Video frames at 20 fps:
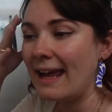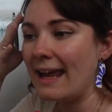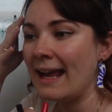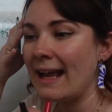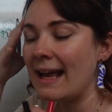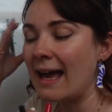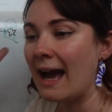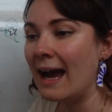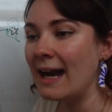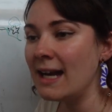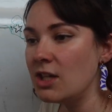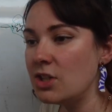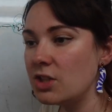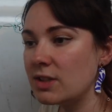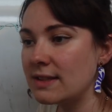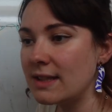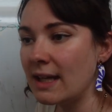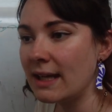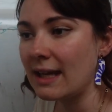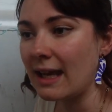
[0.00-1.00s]
it kind of
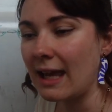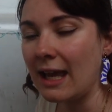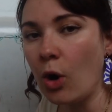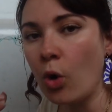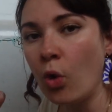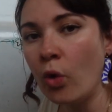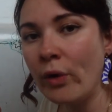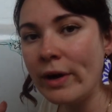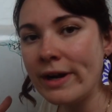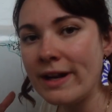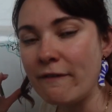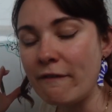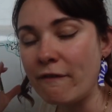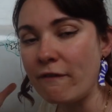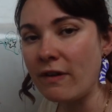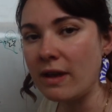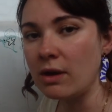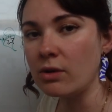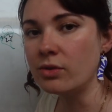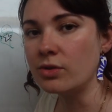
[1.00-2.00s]
just like, it already
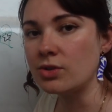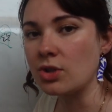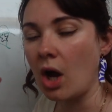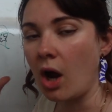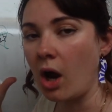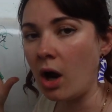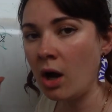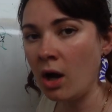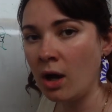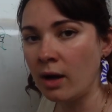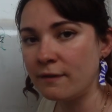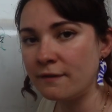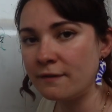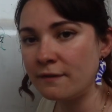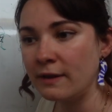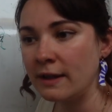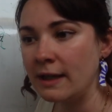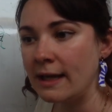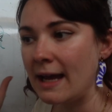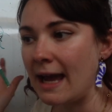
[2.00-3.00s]
feels
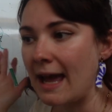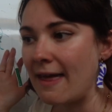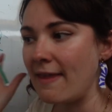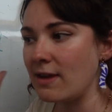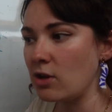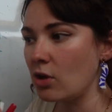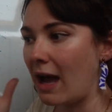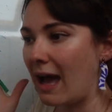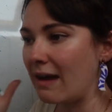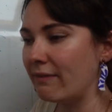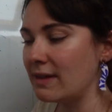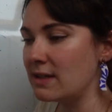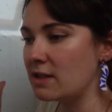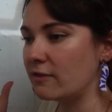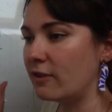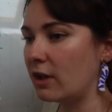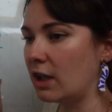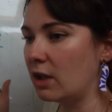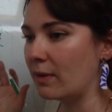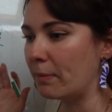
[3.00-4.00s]
off, and then you're having to
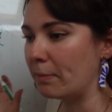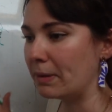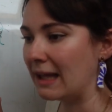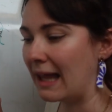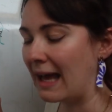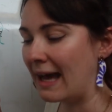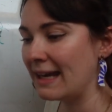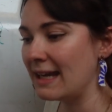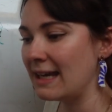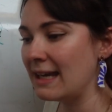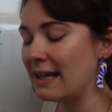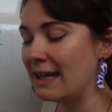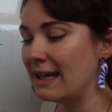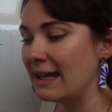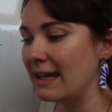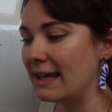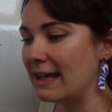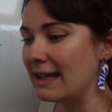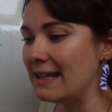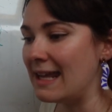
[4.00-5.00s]
follow a plan, and
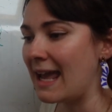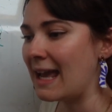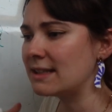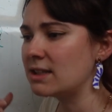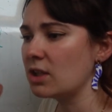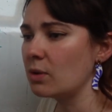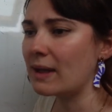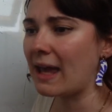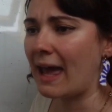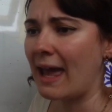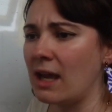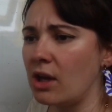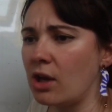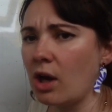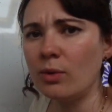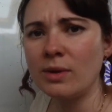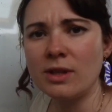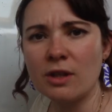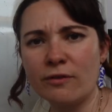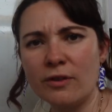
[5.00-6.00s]
yes, okay,
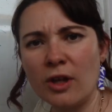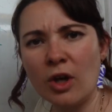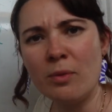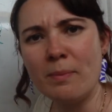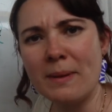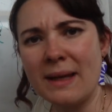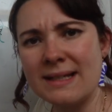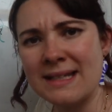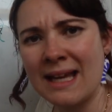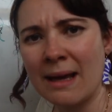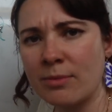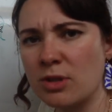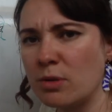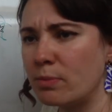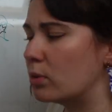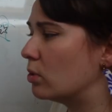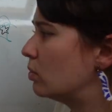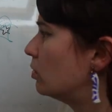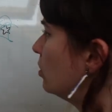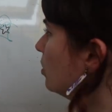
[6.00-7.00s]
go with the flow and be
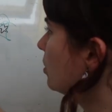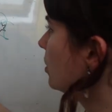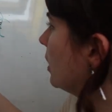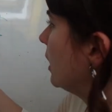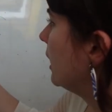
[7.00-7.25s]
adaptable,